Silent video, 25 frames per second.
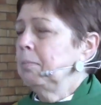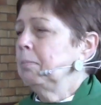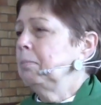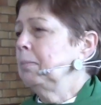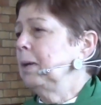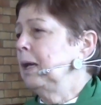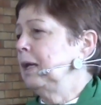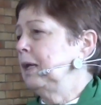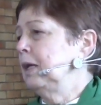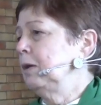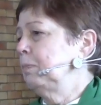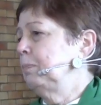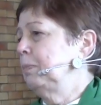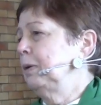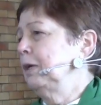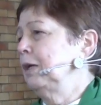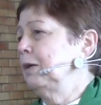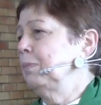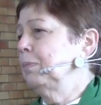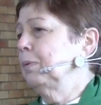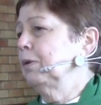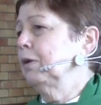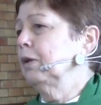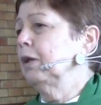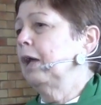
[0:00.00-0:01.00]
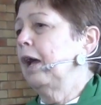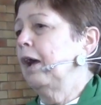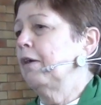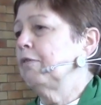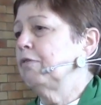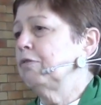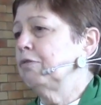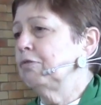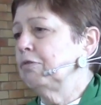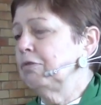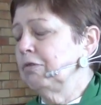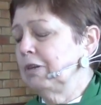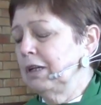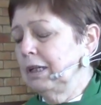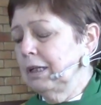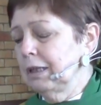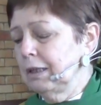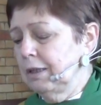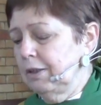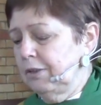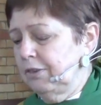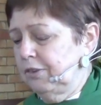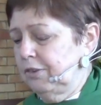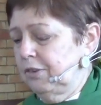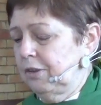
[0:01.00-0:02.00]
many people have
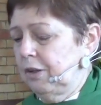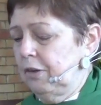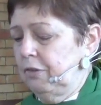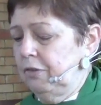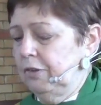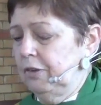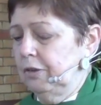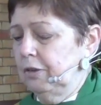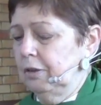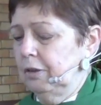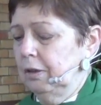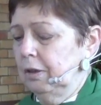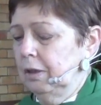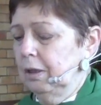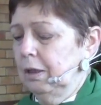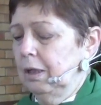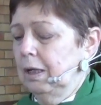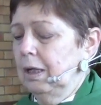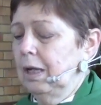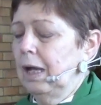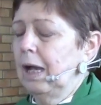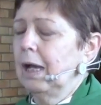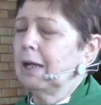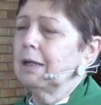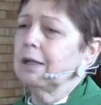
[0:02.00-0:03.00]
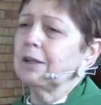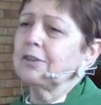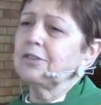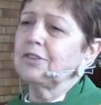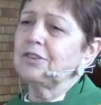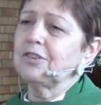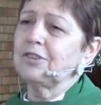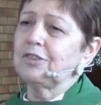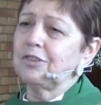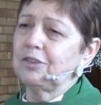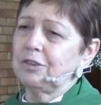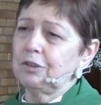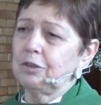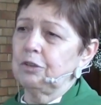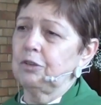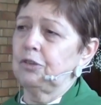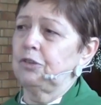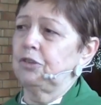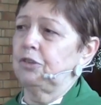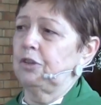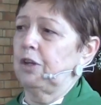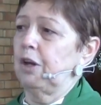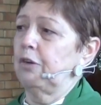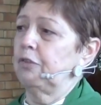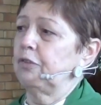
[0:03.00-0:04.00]
really suffered and are
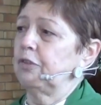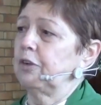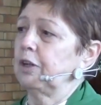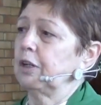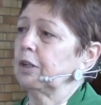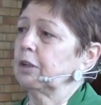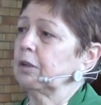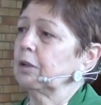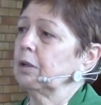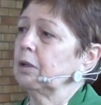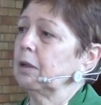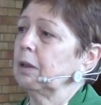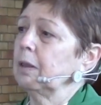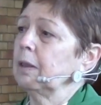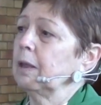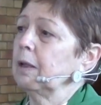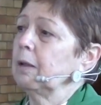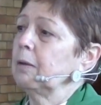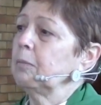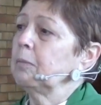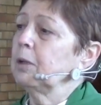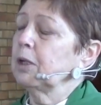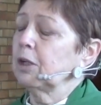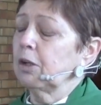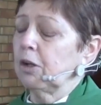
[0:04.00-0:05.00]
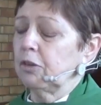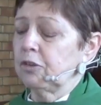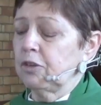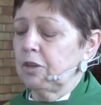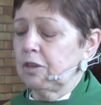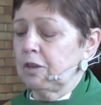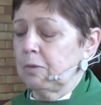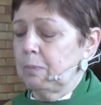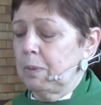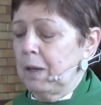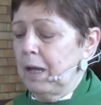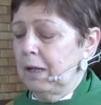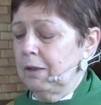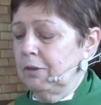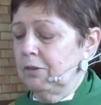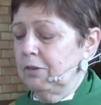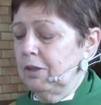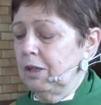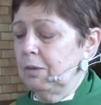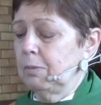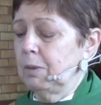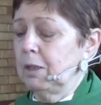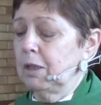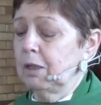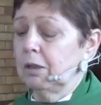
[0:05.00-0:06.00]
still suffering because of the
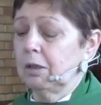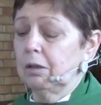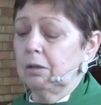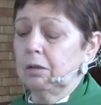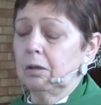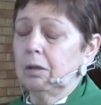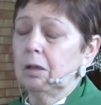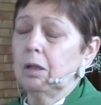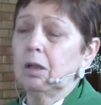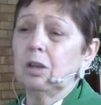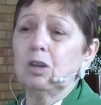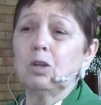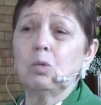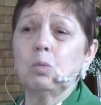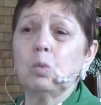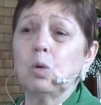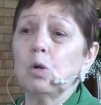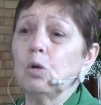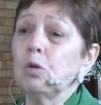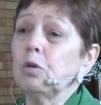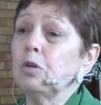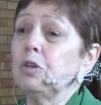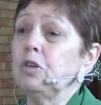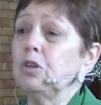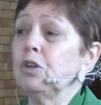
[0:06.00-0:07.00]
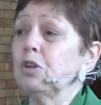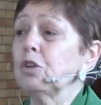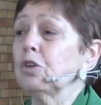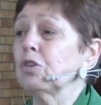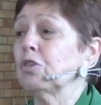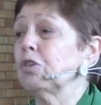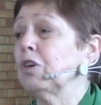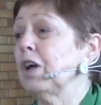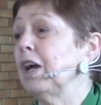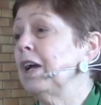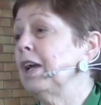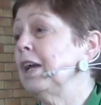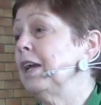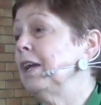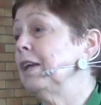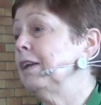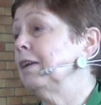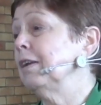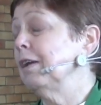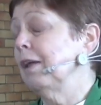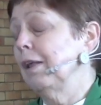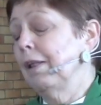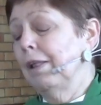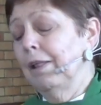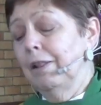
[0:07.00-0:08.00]
pandemic, the war in
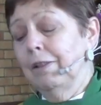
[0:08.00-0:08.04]
Ukraine,